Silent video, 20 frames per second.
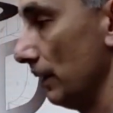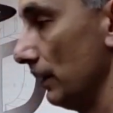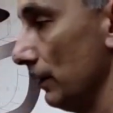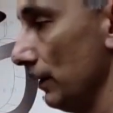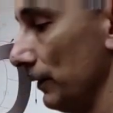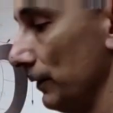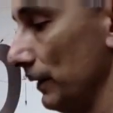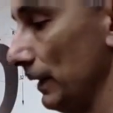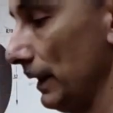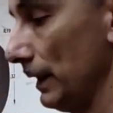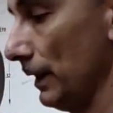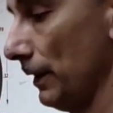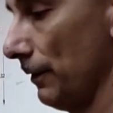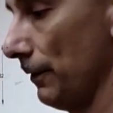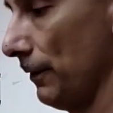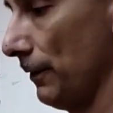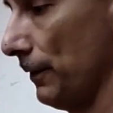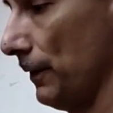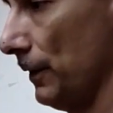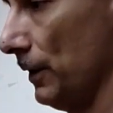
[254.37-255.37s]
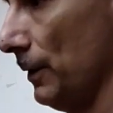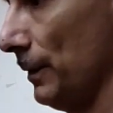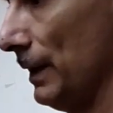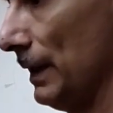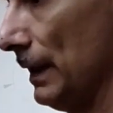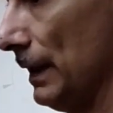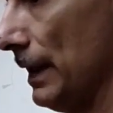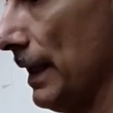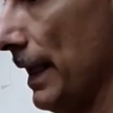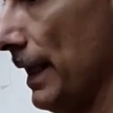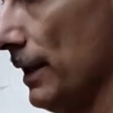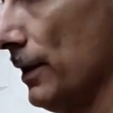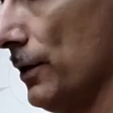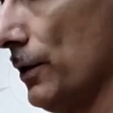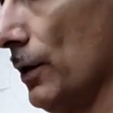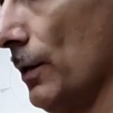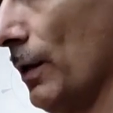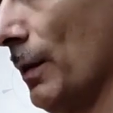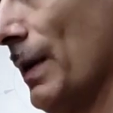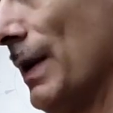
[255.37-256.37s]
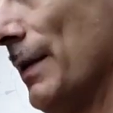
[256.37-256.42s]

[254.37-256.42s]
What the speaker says: Looks like a filament guide tube, or